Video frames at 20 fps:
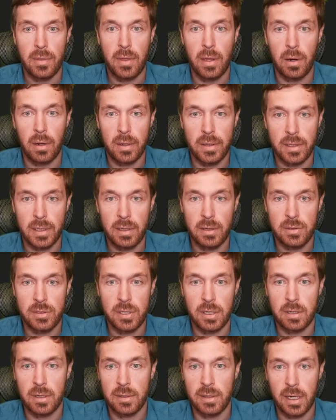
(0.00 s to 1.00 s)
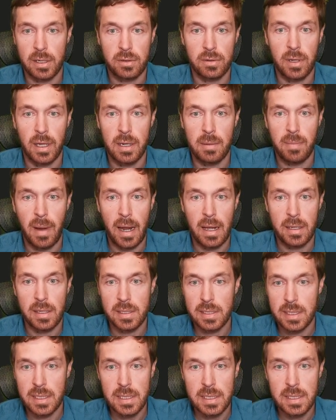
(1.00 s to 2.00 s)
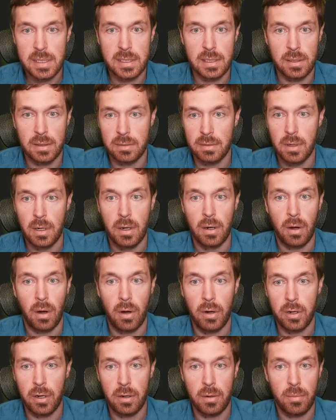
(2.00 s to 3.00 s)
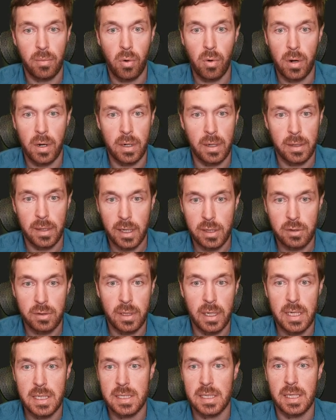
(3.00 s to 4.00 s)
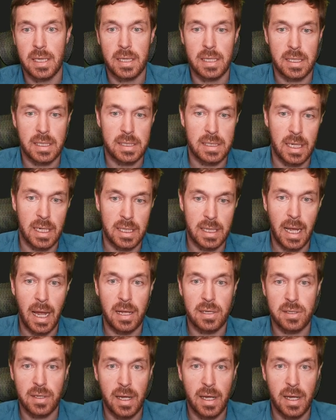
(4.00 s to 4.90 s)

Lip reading: Then here's your electrolyte balances. So all your important electrolytes and things like that.